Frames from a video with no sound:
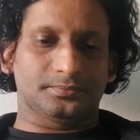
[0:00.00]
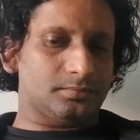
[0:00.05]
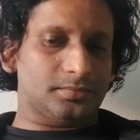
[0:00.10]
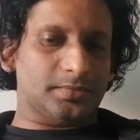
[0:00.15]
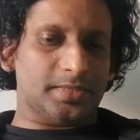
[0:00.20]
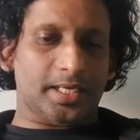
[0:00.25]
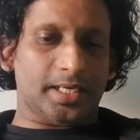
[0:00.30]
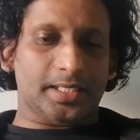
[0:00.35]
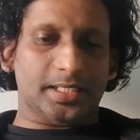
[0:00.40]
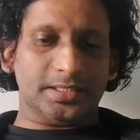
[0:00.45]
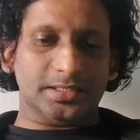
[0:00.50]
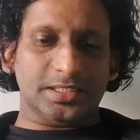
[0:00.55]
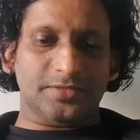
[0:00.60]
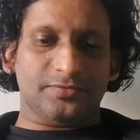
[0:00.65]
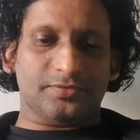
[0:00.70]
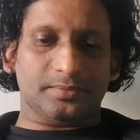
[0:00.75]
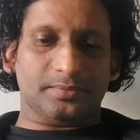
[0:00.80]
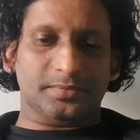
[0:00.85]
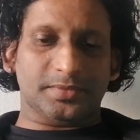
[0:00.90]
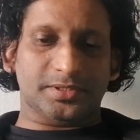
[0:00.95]
The energy
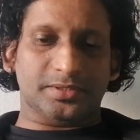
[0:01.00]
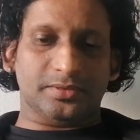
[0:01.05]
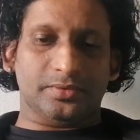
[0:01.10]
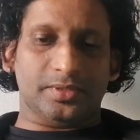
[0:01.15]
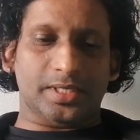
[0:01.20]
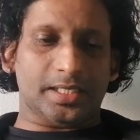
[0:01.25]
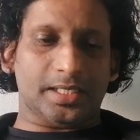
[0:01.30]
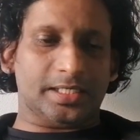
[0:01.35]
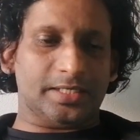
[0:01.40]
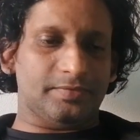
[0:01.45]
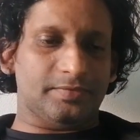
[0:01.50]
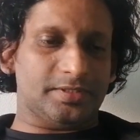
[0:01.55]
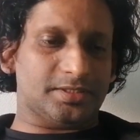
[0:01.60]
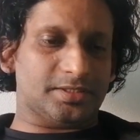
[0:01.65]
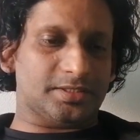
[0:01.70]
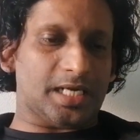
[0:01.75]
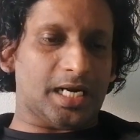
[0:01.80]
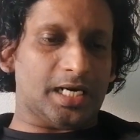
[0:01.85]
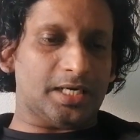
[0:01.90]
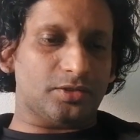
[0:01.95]
from the singularity will
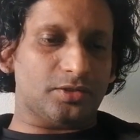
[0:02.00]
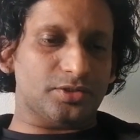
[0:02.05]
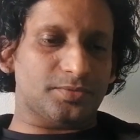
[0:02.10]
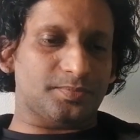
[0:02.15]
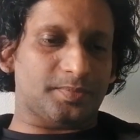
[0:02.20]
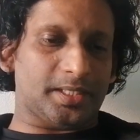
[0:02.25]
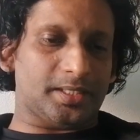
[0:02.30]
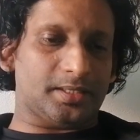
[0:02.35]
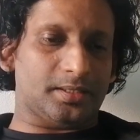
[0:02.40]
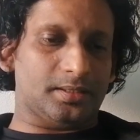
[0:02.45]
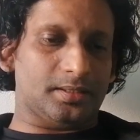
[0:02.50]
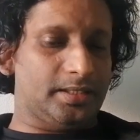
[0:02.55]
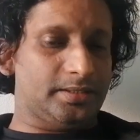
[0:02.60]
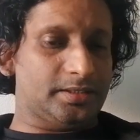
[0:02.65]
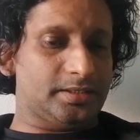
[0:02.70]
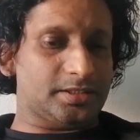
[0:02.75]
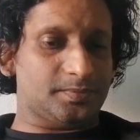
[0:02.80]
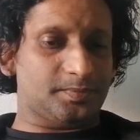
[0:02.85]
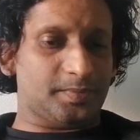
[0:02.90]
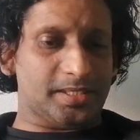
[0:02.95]
start to spread in
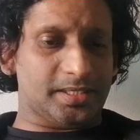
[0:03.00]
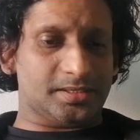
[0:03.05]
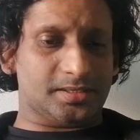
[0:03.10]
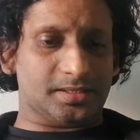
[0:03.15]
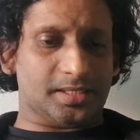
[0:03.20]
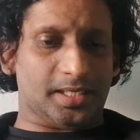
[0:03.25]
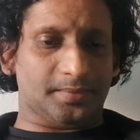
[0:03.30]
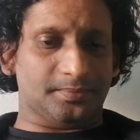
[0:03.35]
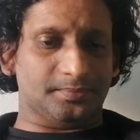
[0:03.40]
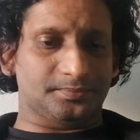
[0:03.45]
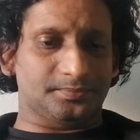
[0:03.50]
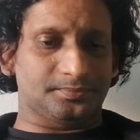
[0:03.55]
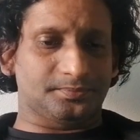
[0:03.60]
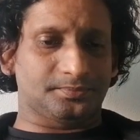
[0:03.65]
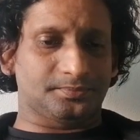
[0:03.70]
the space-time.